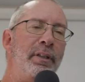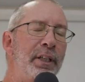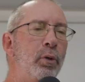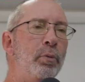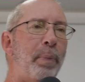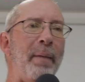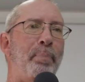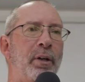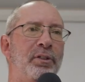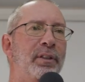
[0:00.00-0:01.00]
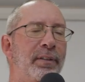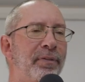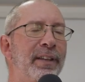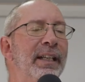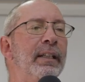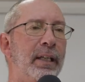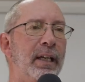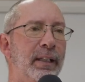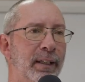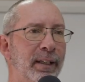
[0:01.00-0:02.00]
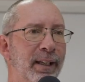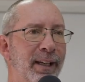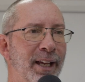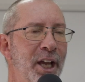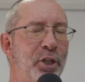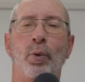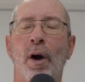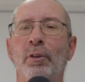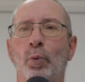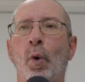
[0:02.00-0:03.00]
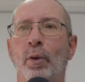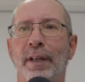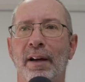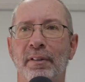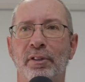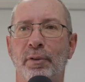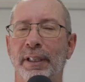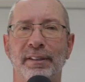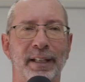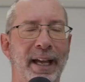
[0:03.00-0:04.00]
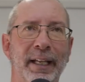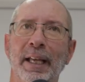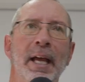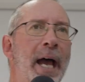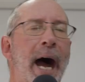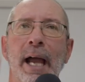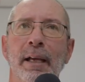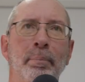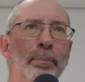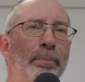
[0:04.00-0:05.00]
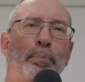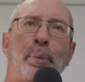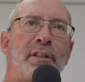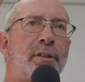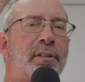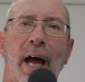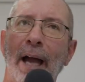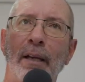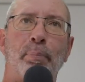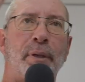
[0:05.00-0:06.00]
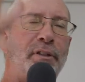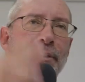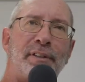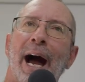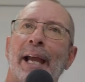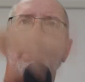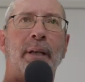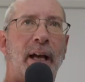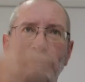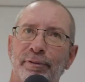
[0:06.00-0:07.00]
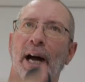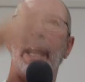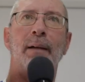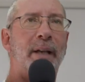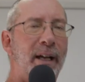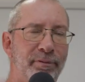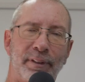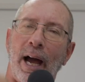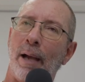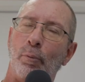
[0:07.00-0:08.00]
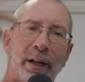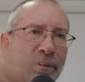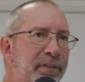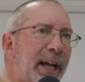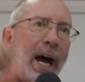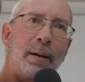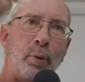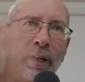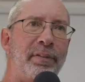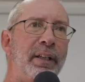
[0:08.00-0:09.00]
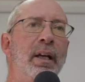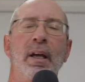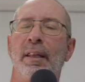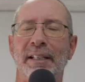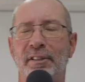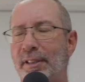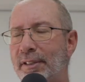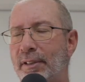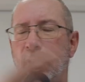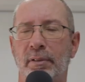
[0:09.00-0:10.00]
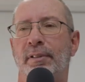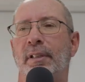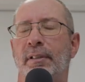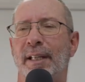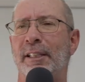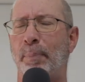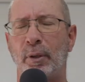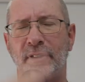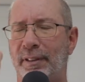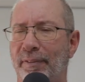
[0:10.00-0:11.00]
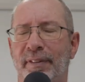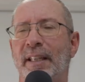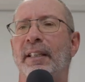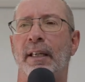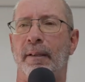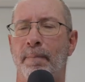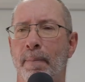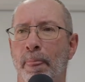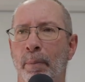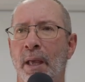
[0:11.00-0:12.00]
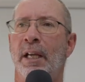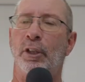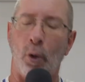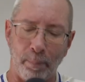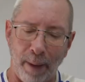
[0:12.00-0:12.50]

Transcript: renewed by positive thinking. You can't walk down the street saying, I am precious, I am precious, I am loved, I am loved, I am wealthy, I am wealthy. That's just nonsense. That's positive thinking. Your